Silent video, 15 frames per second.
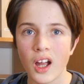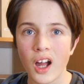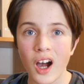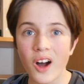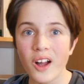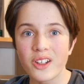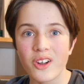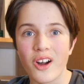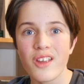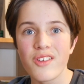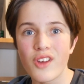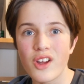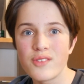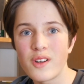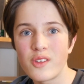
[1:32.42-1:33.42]
Hi guys,
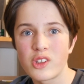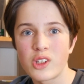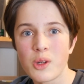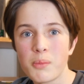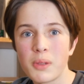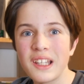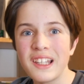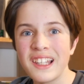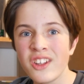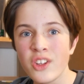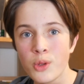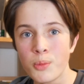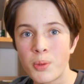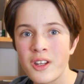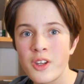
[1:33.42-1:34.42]
I found a completely
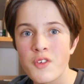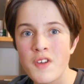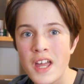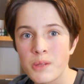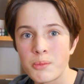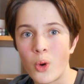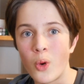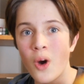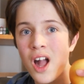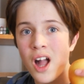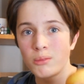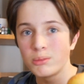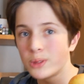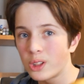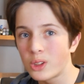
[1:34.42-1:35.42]
new breed of animal.
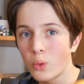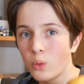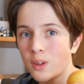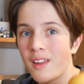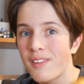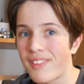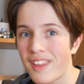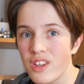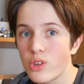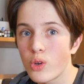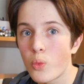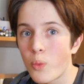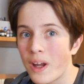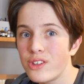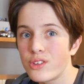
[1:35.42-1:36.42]
I'm going to call it Essential
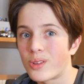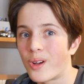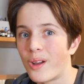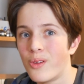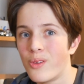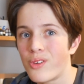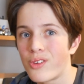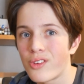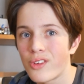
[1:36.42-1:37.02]
Waitrose.